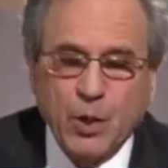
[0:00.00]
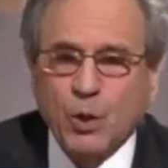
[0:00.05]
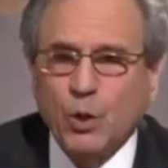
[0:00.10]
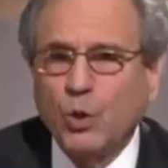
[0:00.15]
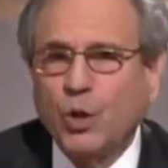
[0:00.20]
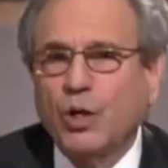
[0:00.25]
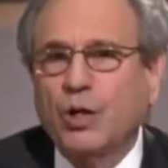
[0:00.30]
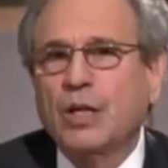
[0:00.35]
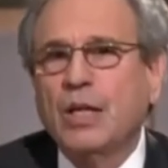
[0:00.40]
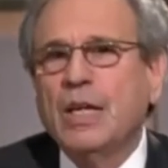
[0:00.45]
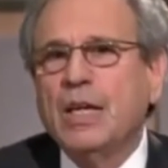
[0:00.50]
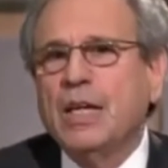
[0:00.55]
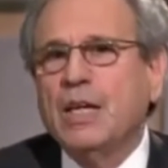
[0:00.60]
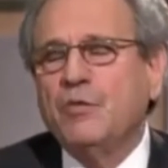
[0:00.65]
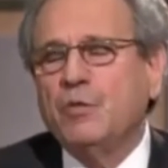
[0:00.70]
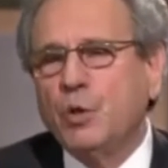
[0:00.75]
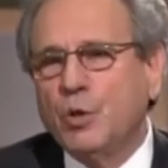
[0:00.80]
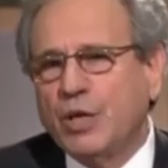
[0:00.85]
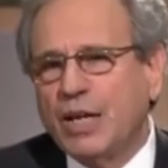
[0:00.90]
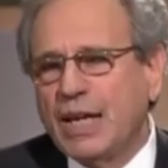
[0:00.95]
Look,
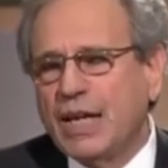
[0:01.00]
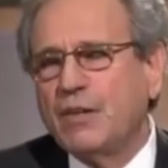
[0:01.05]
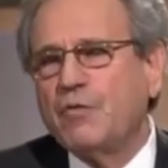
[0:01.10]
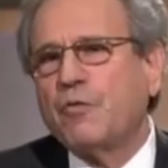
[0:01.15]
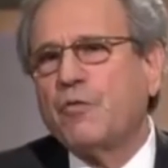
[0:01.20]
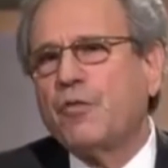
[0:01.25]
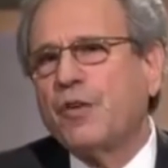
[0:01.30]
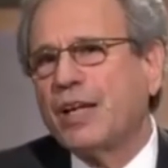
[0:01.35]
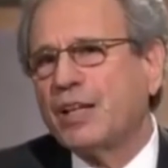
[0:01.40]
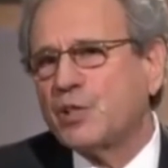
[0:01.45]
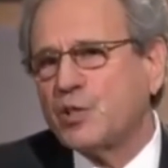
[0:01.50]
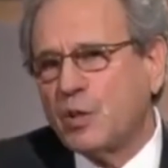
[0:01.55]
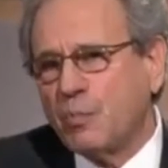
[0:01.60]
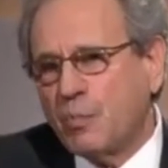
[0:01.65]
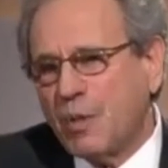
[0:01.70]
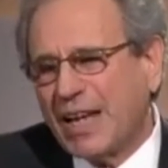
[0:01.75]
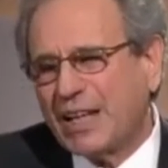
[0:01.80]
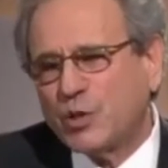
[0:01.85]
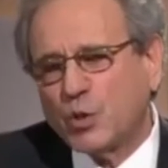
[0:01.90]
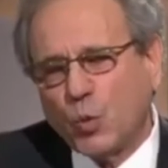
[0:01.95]
if you can't fix and
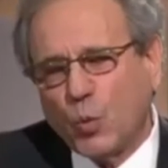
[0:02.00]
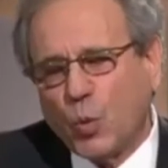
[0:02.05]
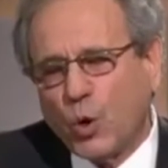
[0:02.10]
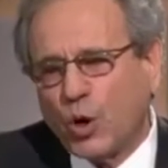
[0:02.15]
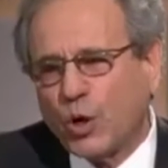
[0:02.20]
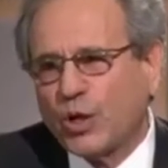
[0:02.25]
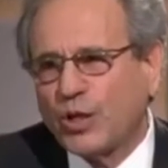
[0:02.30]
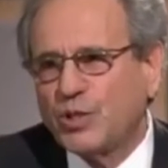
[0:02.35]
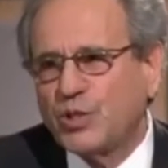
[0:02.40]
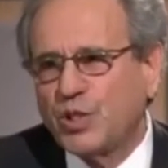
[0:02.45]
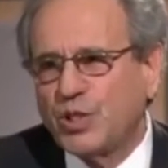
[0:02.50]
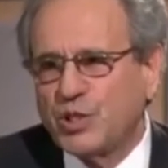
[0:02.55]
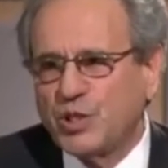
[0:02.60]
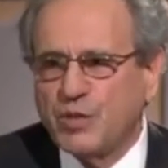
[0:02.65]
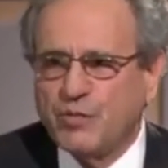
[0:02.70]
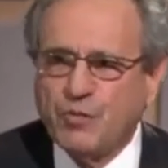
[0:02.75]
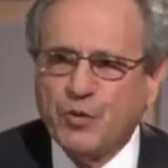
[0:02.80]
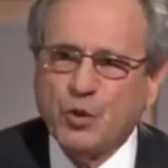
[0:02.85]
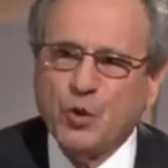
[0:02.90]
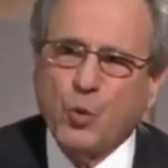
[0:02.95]
make to work a
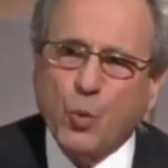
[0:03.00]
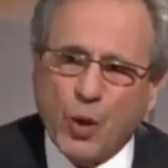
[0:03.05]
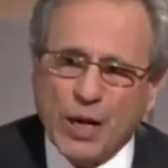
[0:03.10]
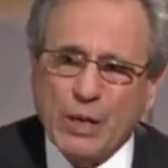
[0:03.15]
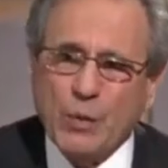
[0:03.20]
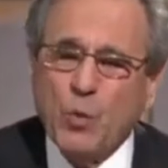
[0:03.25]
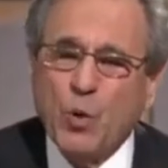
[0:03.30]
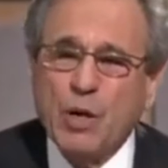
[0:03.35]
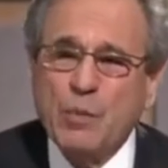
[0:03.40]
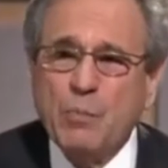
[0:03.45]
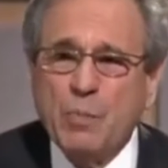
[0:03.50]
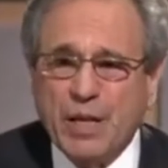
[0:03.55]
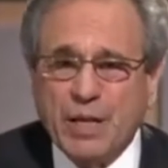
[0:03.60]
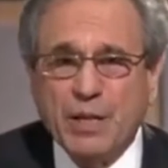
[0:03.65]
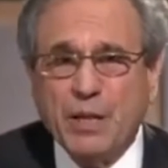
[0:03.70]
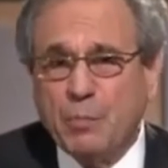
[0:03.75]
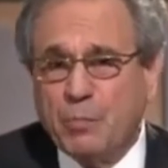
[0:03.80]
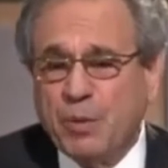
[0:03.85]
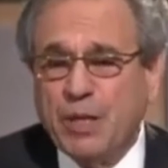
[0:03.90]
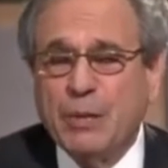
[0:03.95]
system for 21
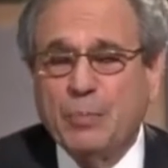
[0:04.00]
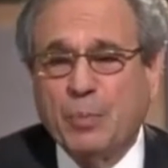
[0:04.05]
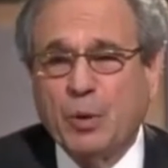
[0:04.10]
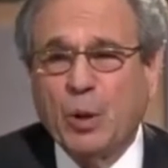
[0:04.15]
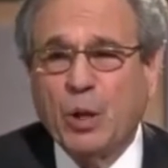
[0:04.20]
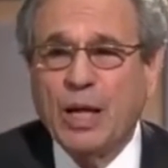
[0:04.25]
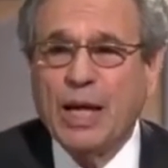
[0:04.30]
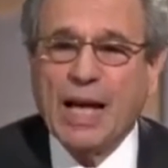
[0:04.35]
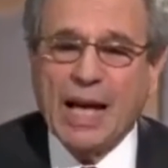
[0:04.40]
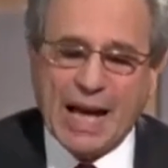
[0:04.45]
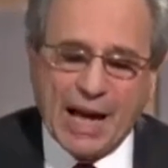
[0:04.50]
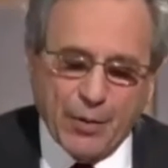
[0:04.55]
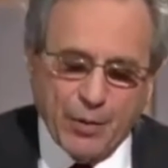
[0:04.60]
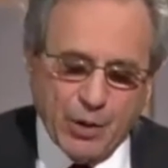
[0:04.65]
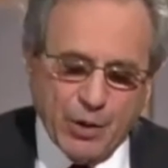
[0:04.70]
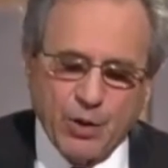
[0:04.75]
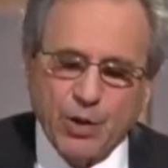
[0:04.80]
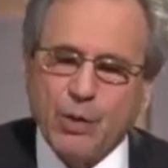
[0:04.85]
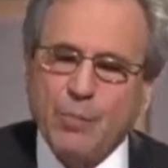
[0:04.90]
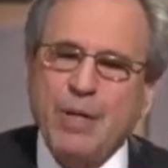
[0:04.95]
million people, how are
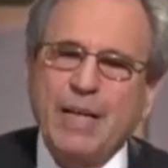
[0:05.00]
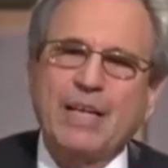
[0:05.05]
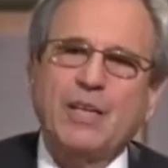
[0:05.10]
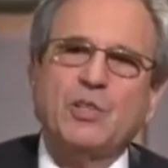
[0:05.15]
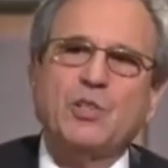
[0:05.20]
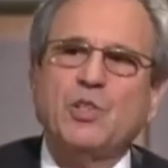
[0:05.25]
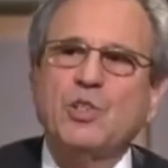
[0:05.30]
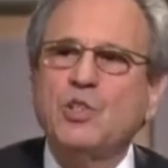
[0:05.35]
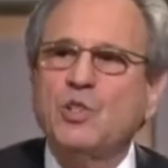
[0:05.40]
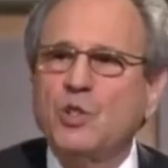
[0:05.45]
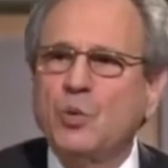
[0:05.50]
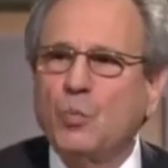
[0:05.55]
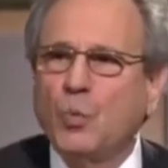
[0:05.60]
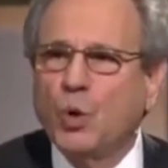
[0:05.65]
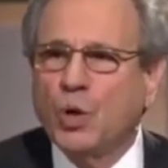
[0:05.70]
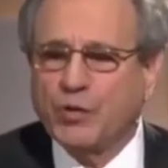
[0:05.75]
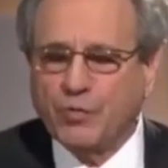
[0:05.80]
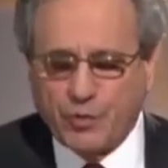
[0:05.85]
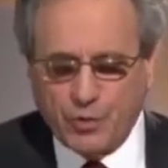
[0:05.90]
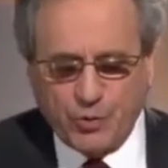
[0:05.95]
you going to make a system
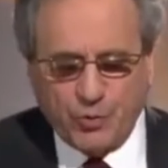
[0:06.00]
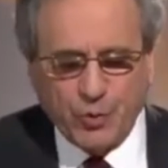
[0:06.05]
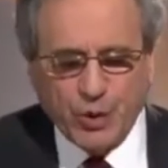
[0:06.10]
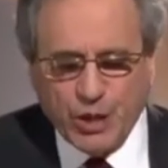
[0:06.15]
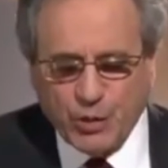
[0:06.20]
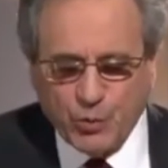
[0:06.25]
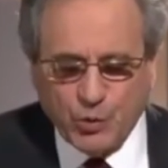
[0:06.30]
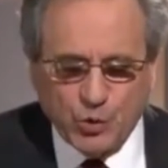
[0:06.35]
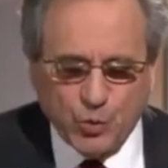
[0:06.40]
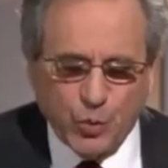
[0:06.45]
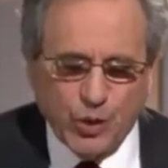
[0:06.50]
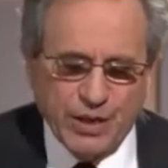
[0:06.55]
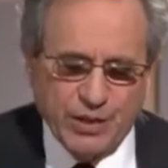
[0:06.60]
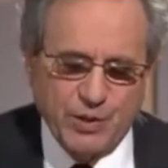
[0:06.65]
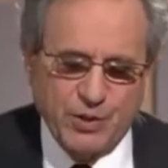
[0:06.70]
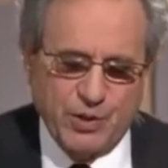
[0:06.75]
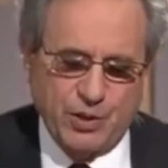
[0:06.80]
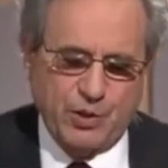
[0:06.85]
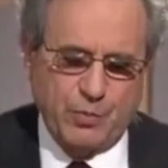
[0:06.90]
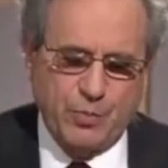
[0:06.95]
work for
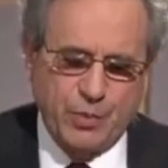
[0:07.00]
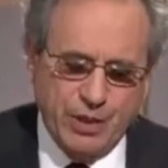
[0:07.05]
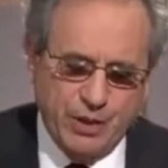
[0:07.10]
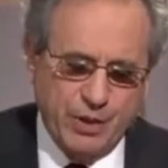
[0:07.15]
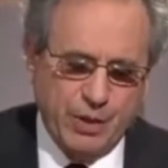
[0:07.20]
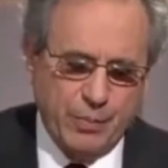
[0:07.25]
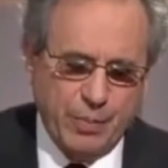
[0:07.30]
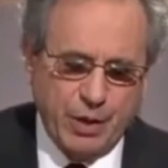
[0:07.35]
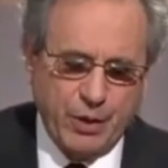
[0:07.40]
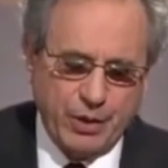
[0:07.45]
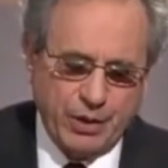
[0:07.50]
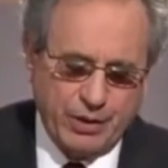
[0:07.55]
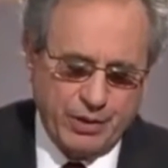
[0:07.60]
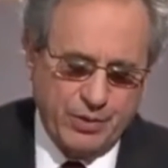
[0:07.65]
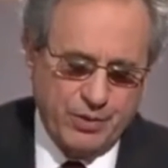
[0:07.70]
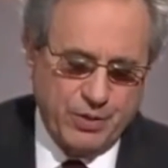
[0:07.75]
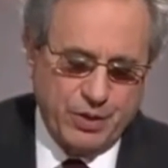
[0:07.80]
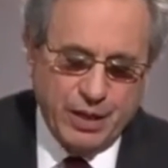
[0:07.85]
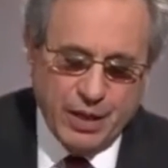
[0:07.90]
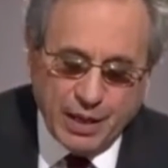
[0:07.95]
326 million
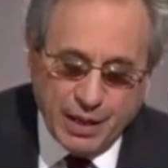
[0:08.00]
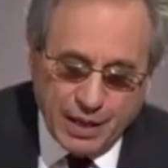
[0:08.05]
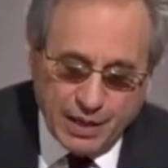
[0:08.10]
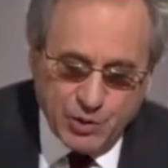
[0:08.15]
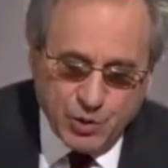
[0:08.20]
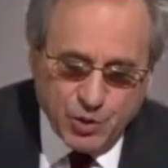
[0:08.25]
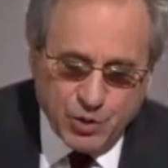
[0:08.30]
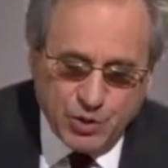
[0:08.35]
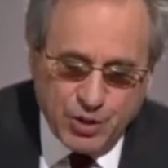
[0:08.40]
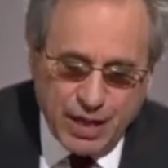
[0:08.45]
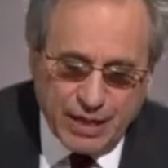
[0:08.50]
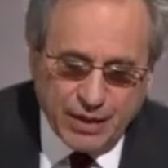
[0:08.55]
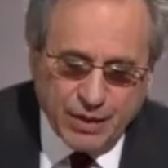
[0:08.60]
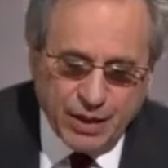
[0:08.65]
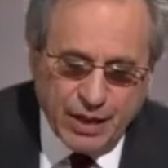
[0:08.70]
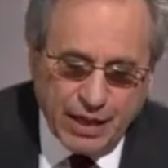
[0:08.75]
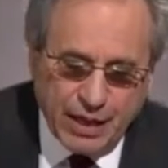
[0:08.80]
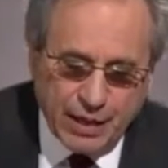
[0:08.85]
Americans? It's just not going to happen.